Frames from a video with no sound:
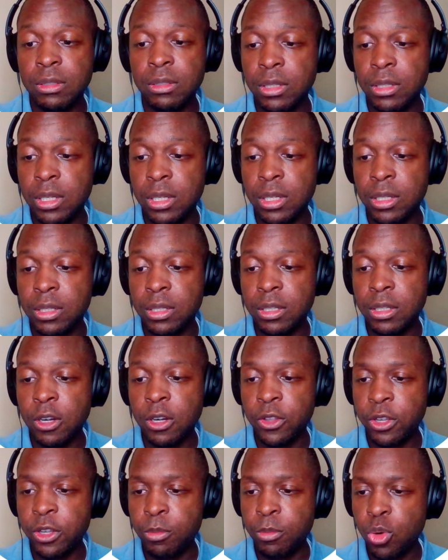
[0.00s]
uh, are
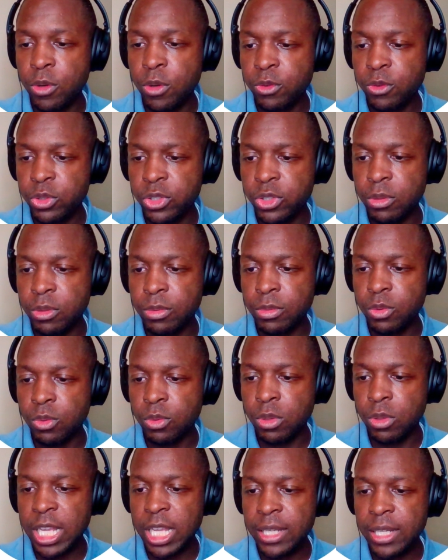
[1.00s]
there more
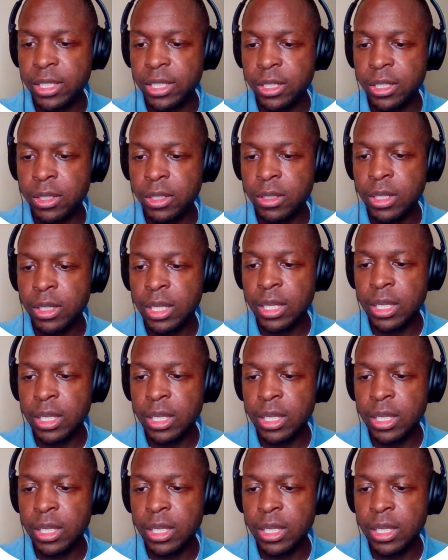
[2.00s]
replies here?